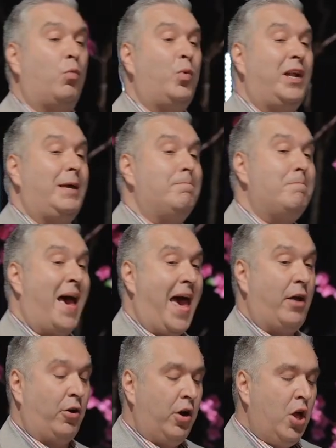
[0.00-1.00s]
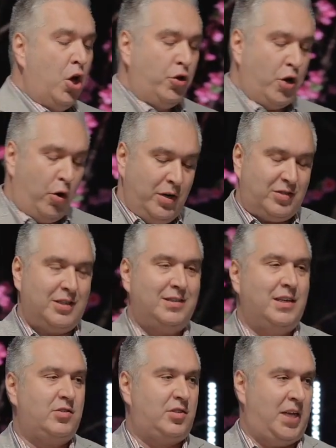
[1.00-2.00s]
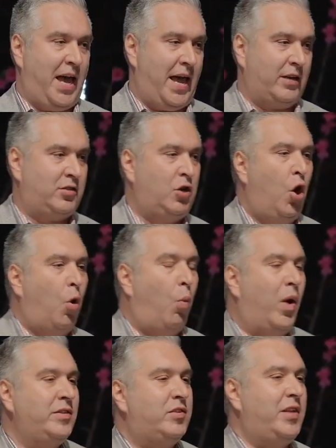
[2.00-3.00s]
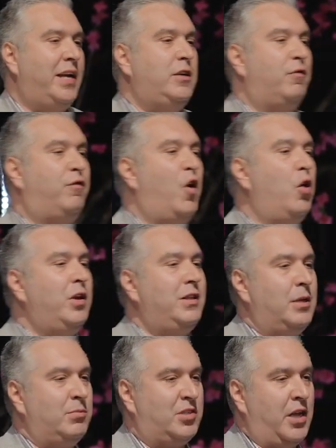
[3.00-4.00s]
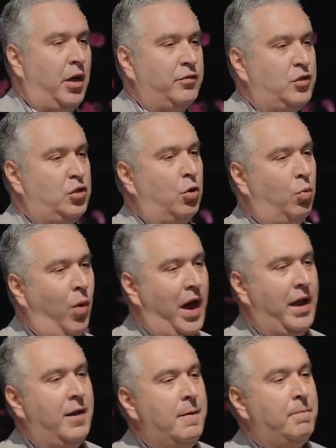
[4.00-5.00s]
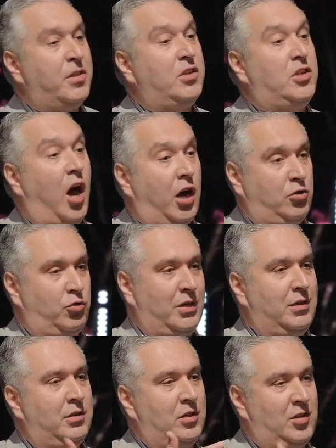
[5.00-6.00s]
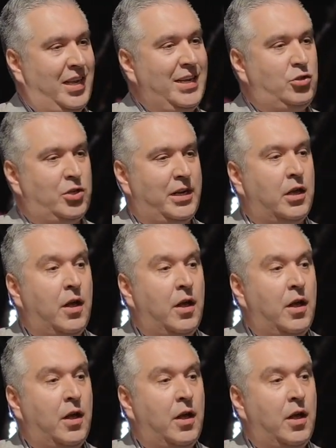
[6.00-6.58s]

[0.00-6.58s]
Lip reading: really matter, notice in this text, once they devoted themselves to what? The doctrine, the teaching,